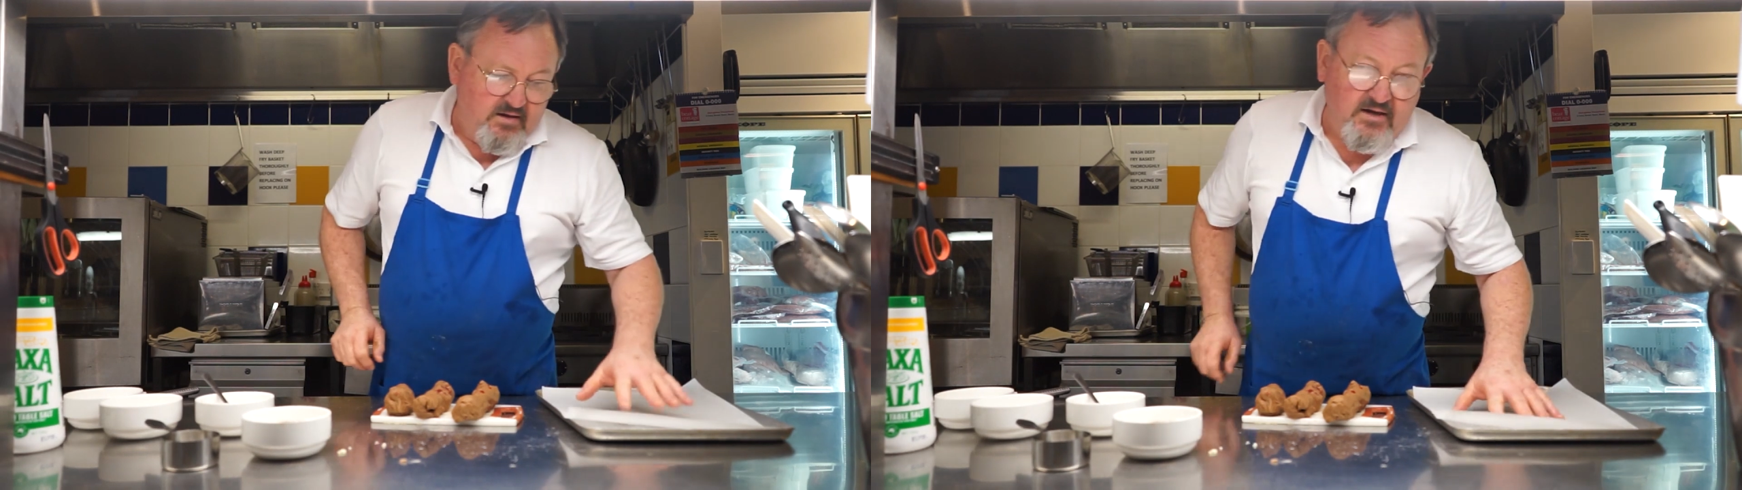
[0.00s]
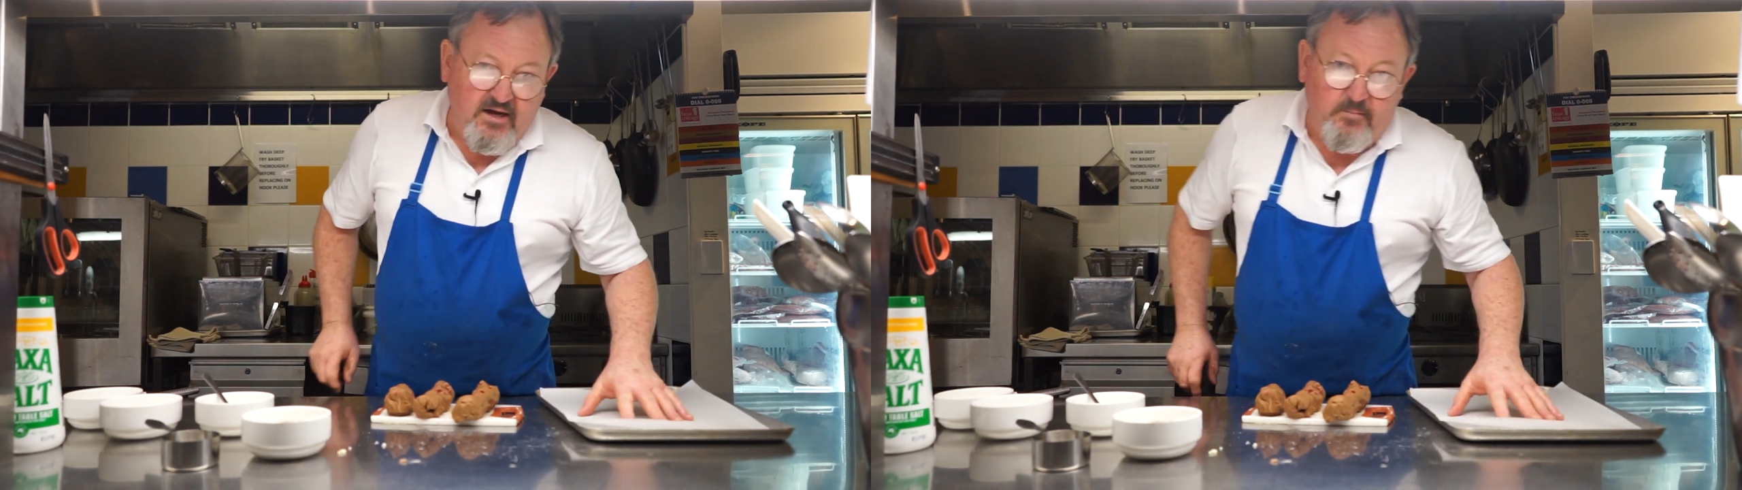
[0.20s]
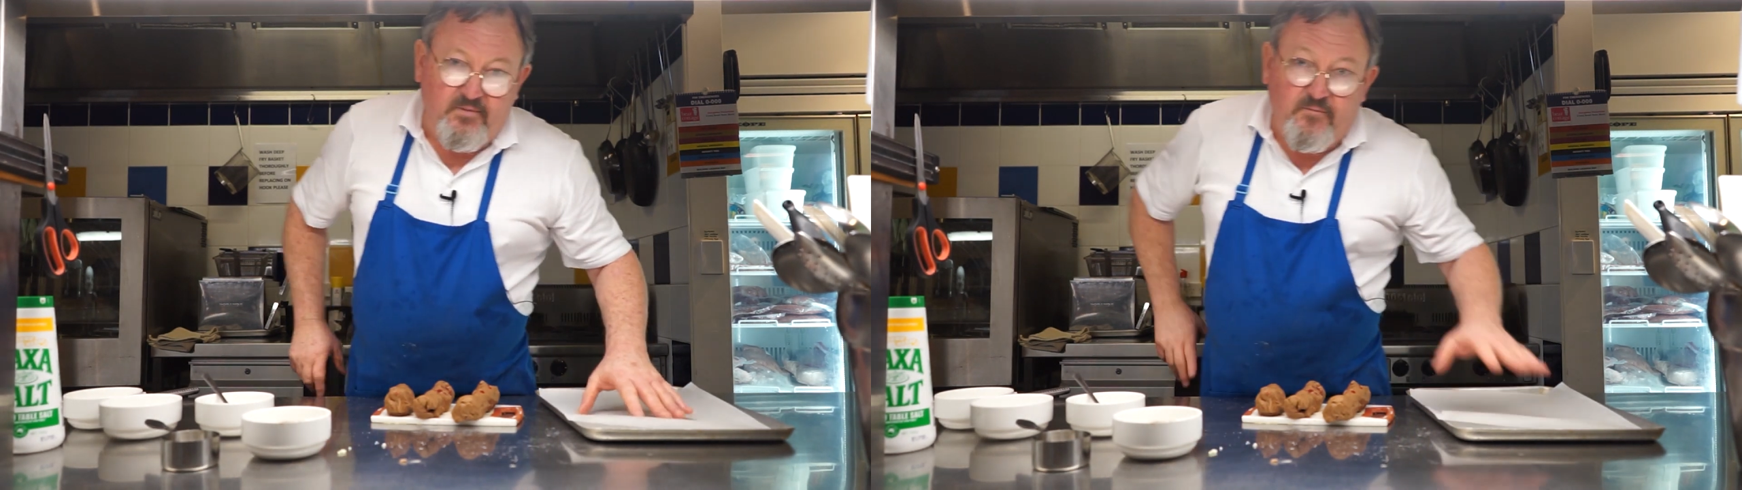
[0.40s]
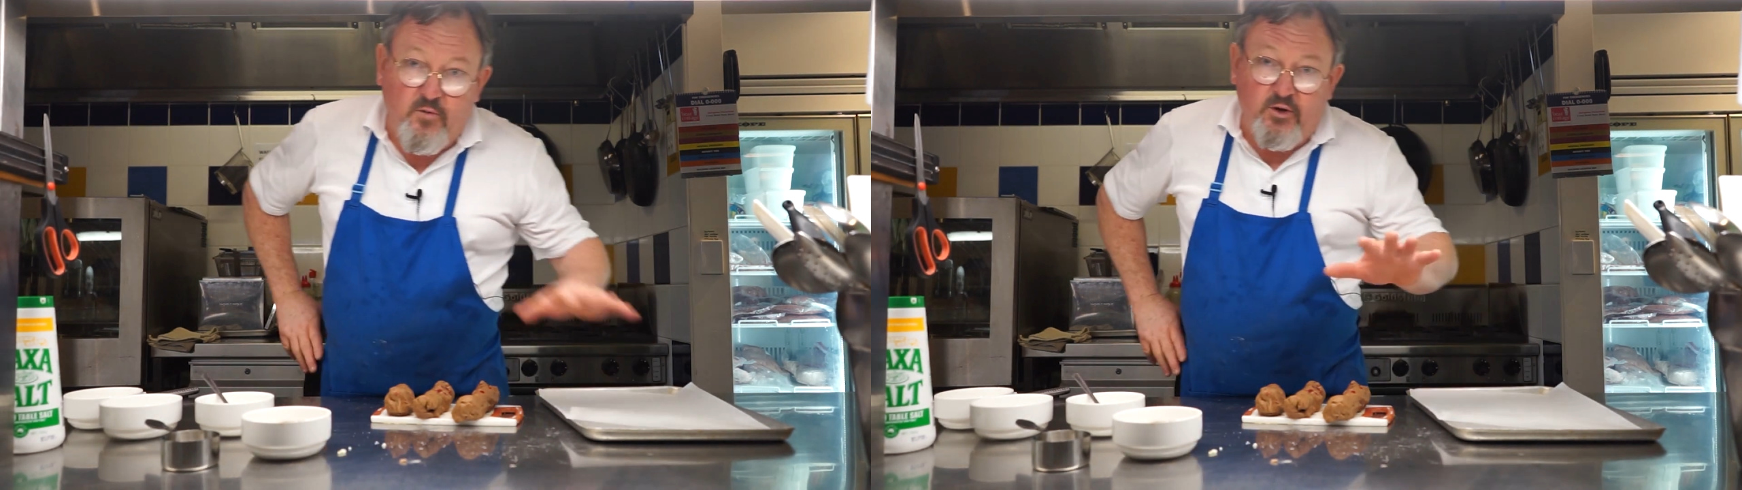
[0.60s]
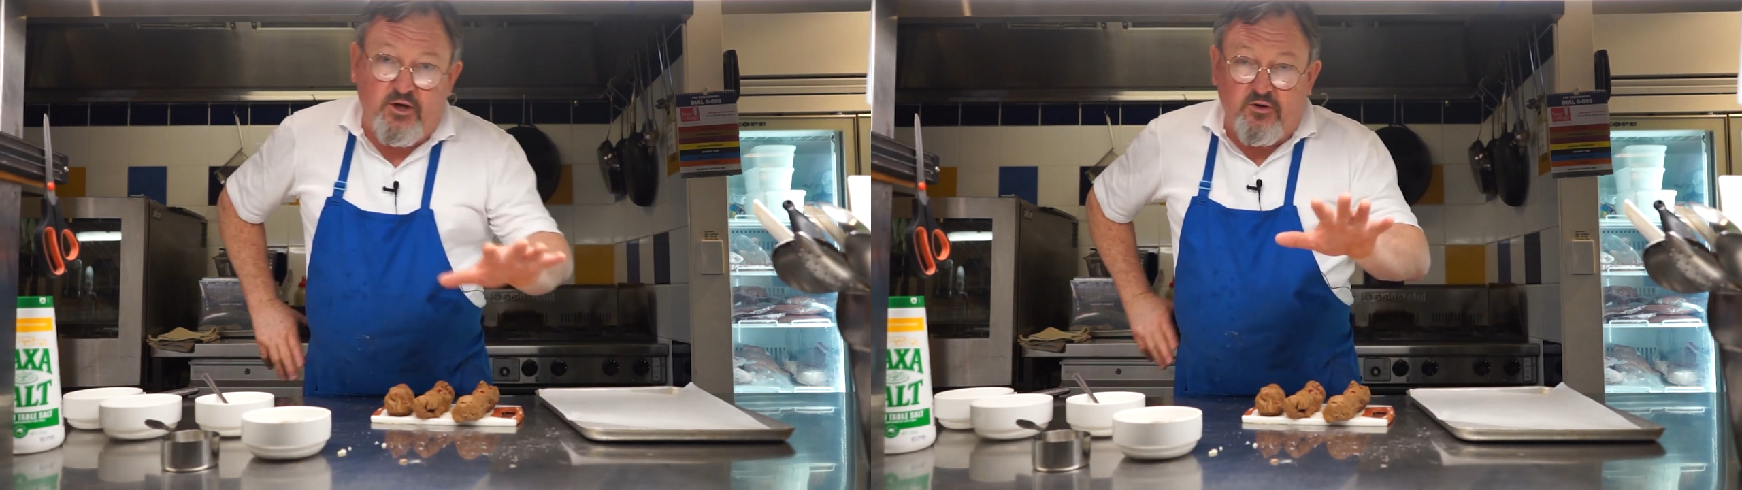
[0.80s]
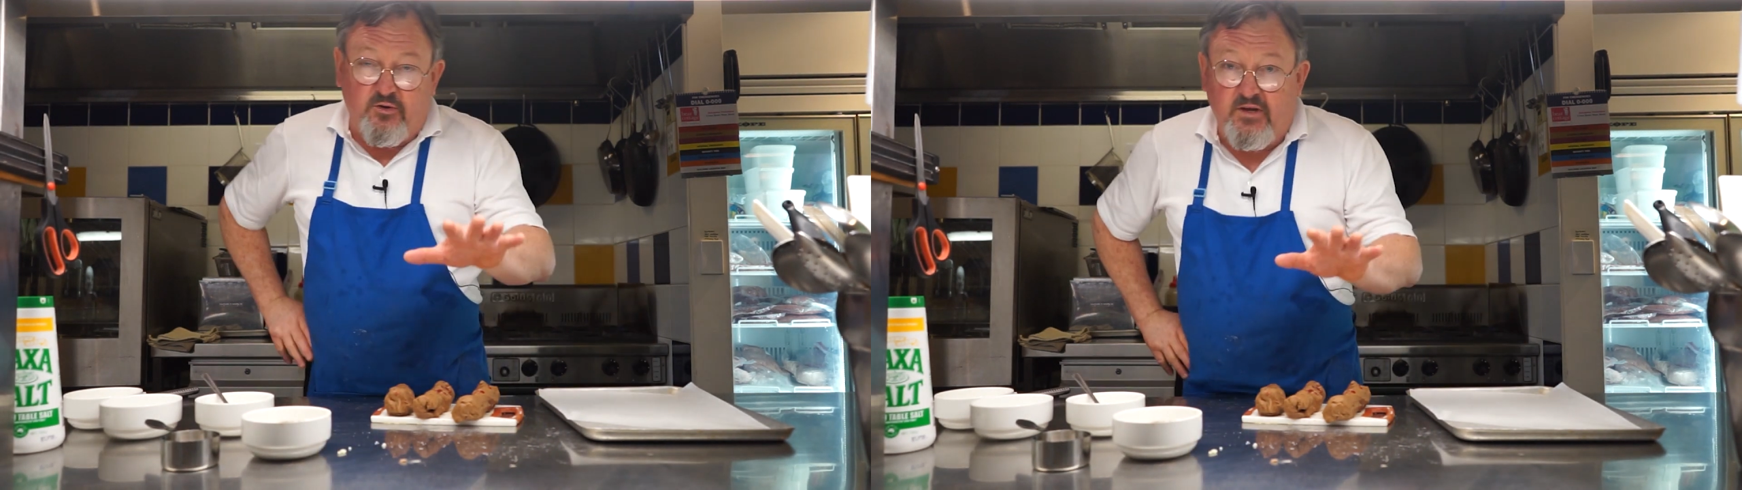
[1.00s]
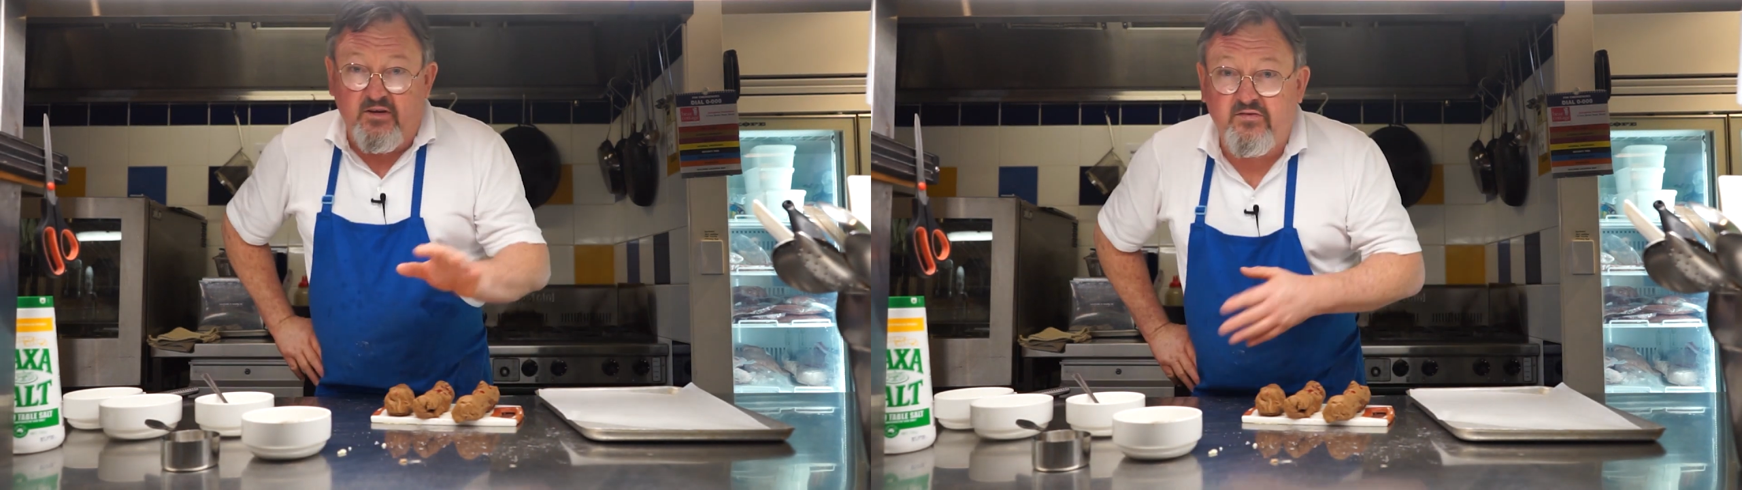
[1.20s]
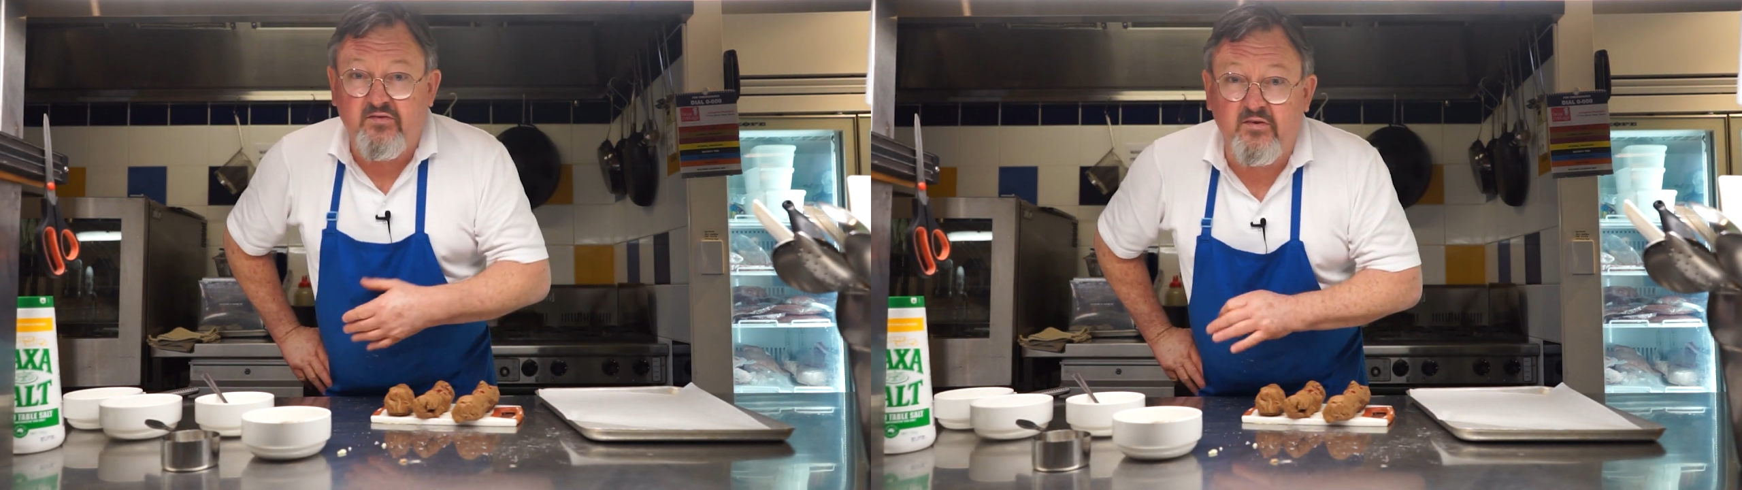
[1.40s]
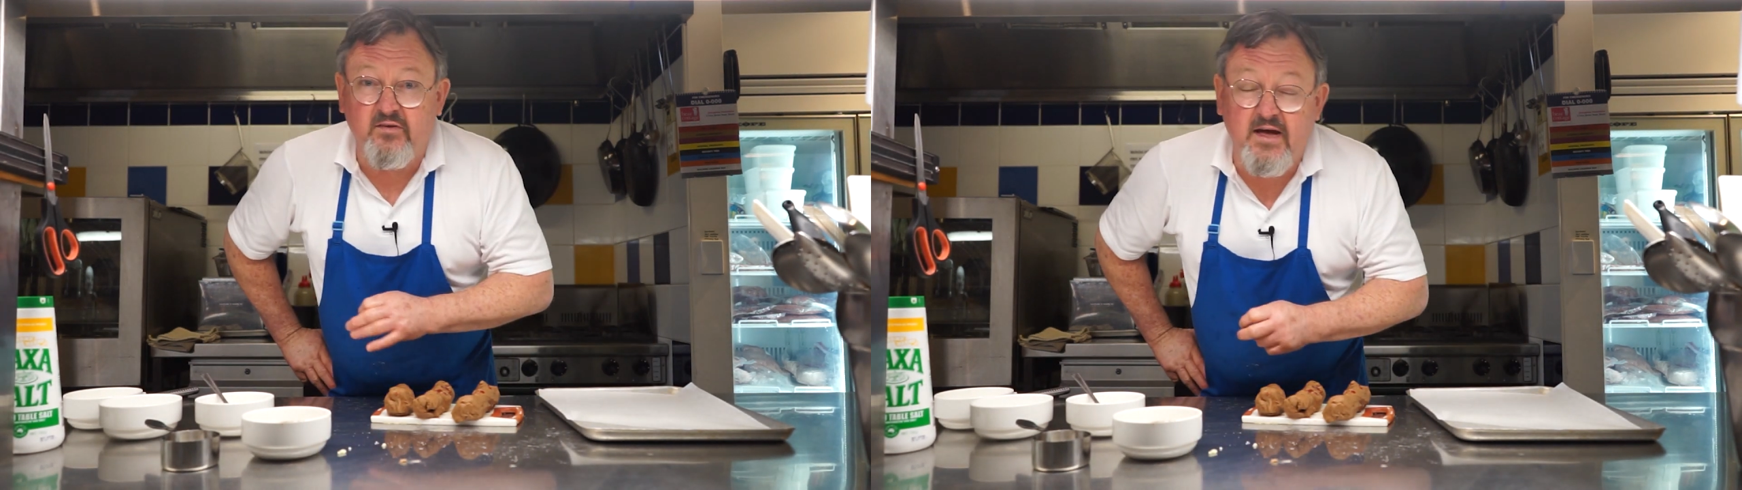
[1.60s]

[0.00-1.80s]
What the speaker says: Now, before you do this,